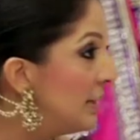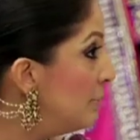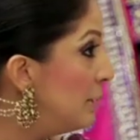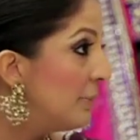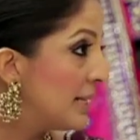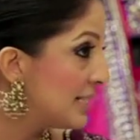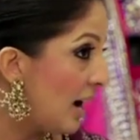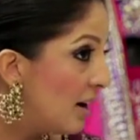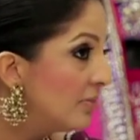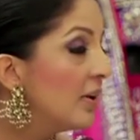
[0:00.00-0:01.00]
in and meet my
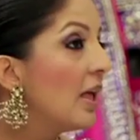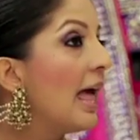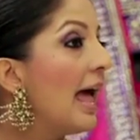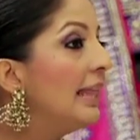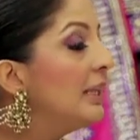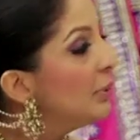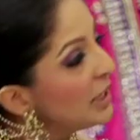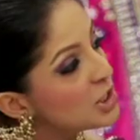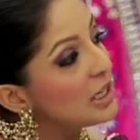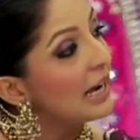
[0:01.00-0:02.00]
staff. And they would
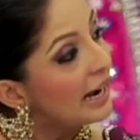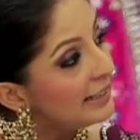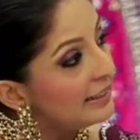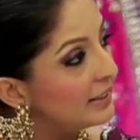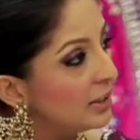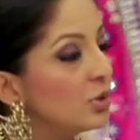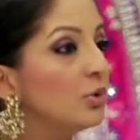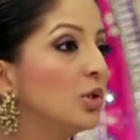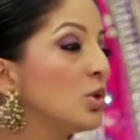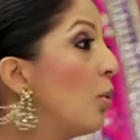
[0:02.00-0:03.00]
actually guide her
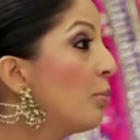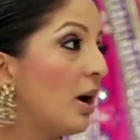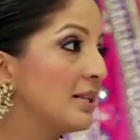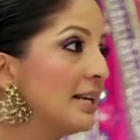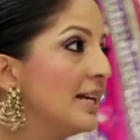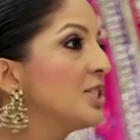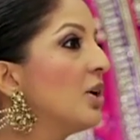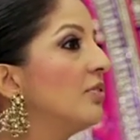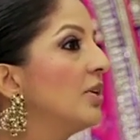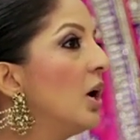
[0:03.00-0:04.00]
through this whole process
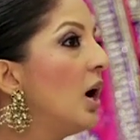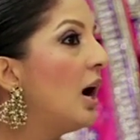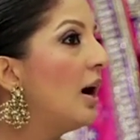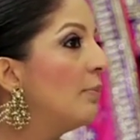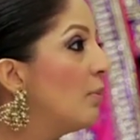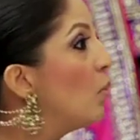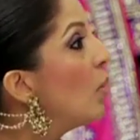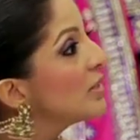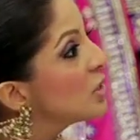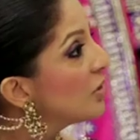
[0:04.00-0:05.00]
of
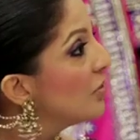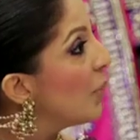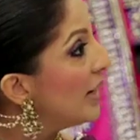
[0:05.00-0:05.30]
what sort of